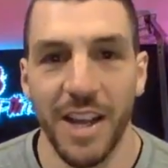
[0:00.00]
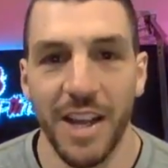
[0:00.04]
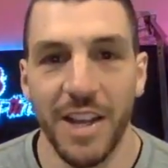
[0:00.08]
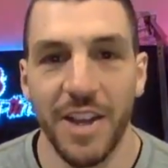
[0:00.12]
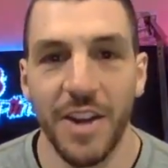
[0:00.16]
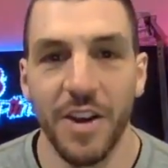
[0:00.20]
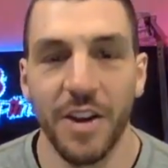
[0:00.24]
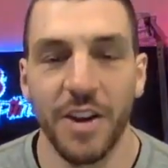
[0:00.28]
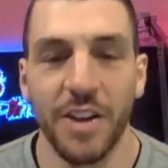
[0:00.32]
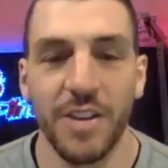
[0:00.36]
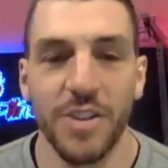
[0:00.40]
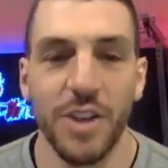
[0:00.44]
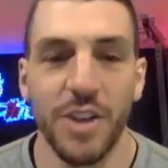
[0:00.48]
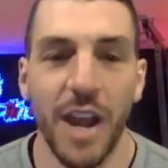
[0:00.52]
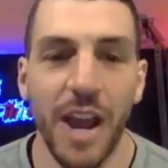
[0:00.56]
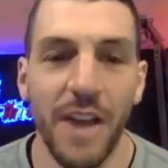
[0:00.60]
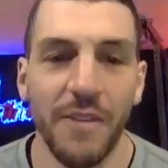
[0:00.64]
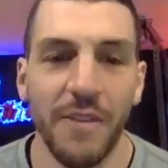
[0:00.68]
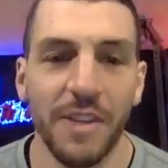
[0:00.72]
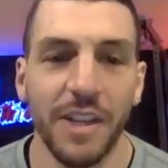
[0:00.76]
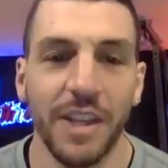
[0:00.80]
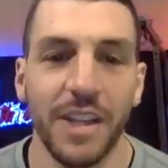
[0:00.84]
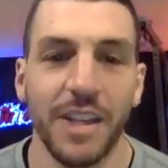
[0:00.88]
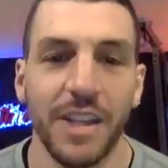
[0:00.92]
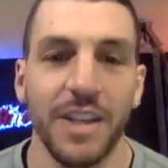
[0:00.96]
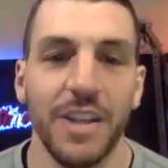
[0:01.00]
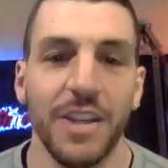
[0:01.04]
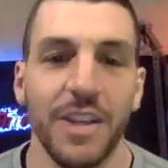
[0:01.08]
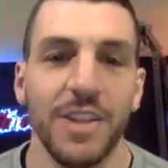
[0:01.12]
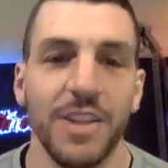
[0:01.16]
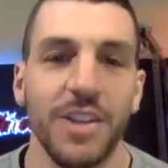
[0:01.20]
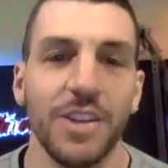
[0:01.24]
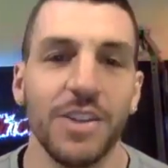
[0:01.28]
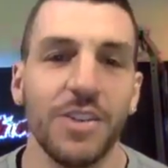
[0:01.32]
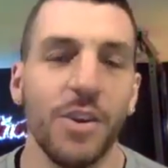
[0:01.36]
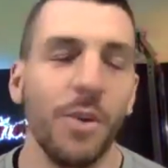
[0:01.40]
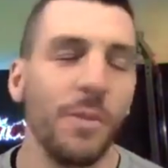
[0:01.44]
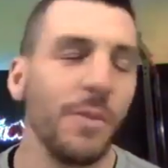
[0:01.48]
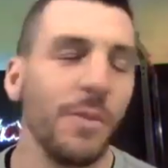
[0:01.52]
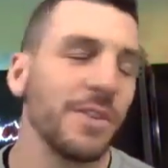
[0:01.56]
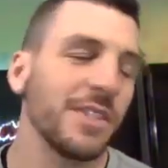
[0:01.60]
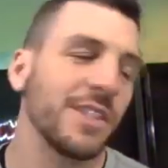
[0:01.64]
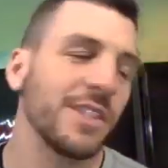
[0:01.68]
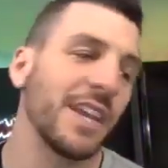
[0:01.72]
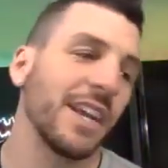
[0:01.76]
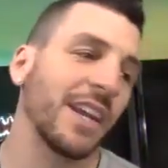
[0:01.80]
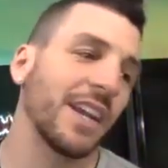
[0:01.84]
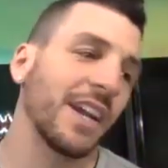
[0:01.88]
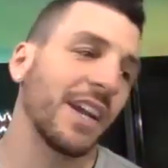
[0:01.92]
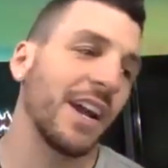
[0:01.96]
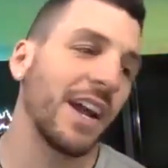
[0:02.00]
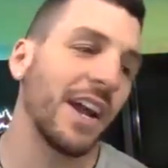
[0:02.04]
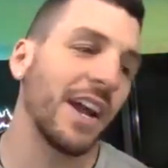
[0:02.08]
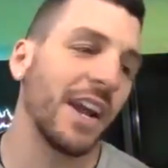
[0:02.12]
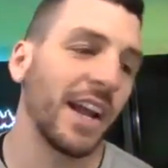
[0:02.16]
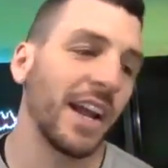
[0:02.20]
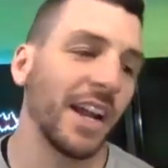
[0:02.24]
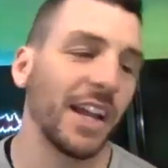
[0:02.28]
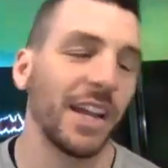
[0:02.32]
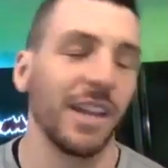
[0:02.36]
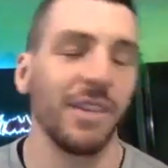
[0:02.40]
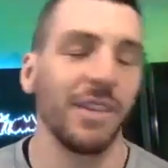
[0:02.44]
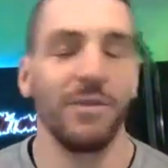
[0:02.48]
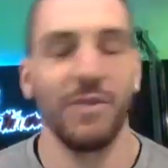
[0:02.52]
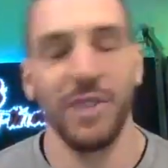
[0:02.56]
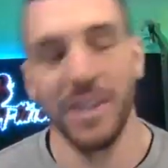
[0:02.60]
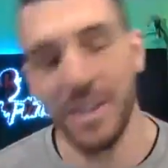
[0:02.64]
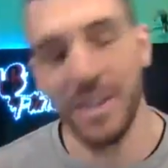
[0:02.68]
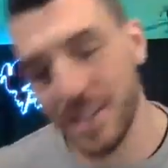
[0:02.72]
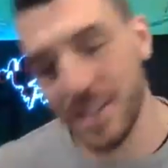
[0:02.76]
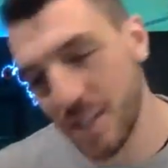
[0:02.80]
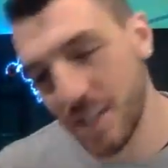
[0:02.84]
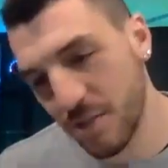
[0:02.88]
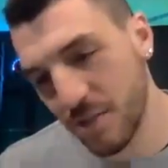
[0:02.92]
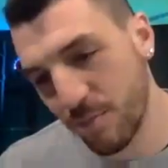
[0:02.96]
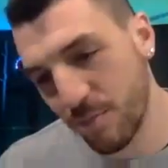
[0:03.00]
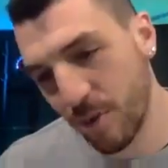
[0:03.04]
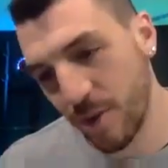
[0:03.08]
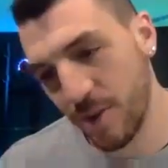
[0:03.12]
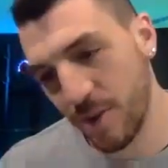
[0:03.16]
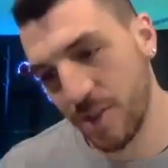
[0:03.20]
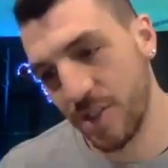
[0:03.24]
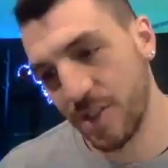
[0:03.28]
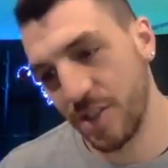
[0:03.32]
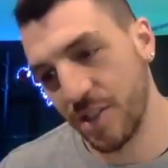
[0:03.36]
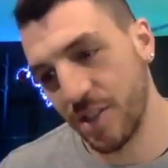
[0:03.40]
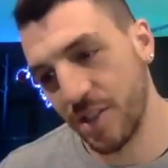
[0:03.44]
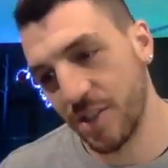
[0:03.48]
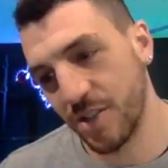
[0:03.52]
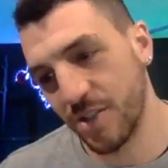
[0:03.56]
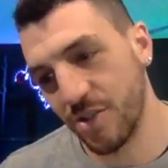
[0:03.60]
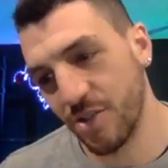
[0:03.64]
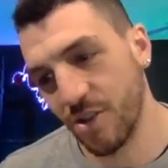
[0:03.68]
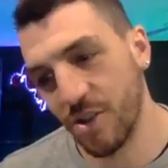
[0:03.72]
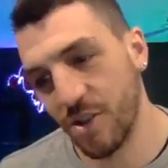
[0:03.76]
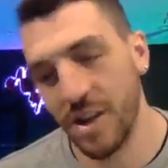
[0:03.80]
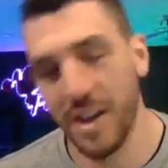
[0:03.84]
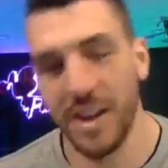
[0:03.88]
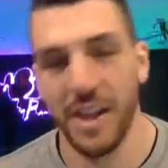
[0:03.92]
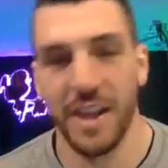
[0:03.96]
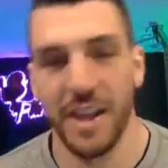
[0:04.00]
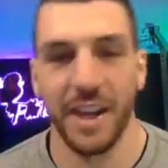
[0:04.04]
because you're almost like, I got to convince this person to join.